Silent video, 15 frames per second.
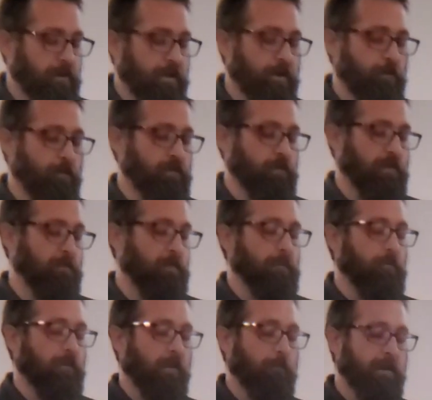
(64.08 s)
years with
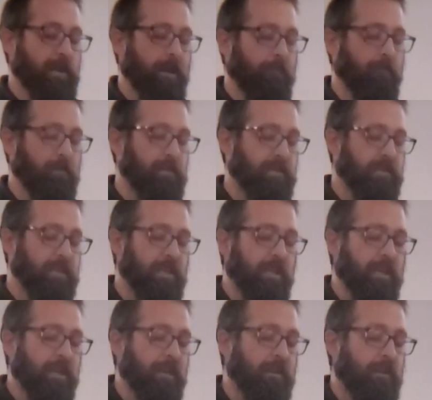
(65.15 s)
people that we never
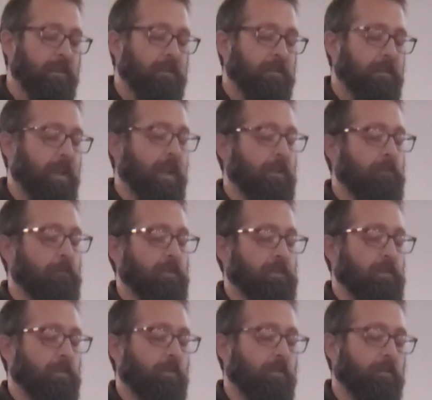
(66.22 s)
see the end
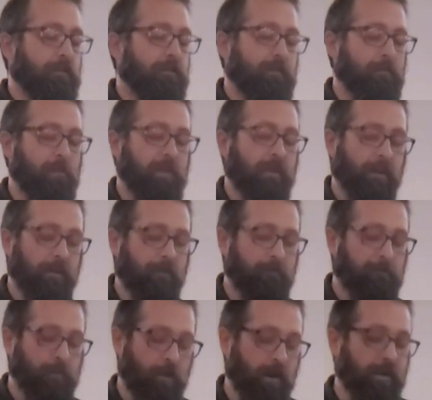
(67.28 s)
result of. I'm thinking
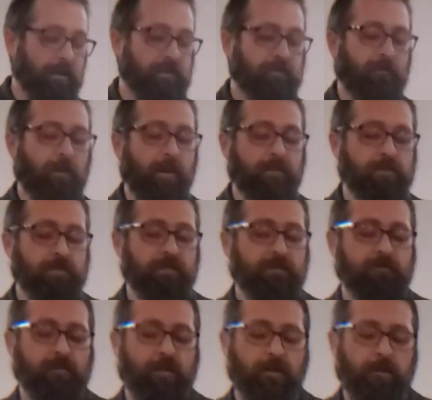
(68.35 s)
of Craig's friends.
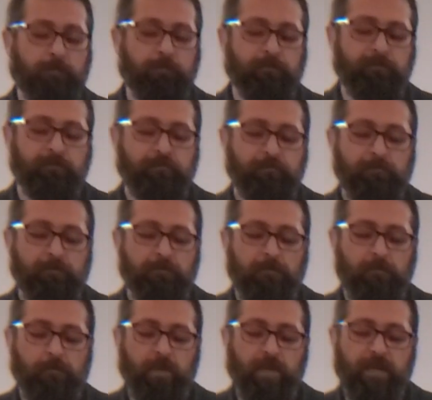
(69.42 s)
Um,
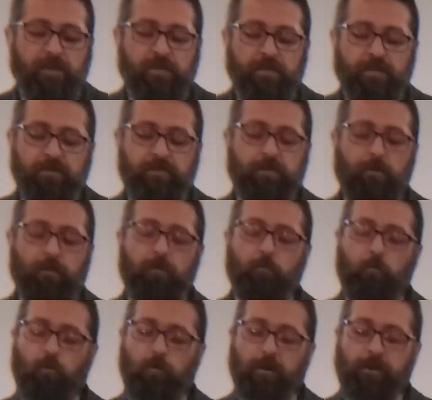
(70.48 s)
but yet, Jesus, you're
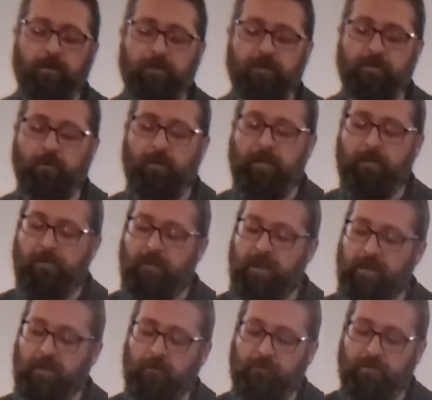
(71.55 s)
at work. And so I
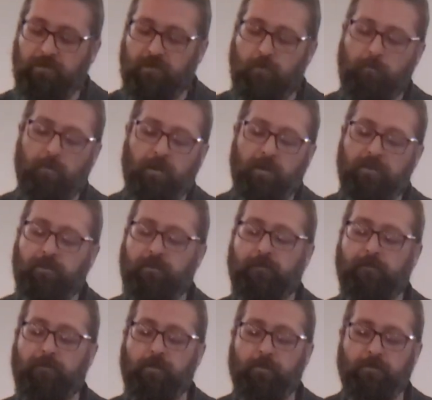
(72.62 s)
thank you so much
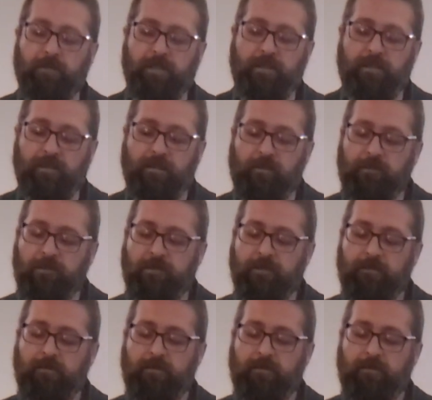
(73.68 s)
for those details.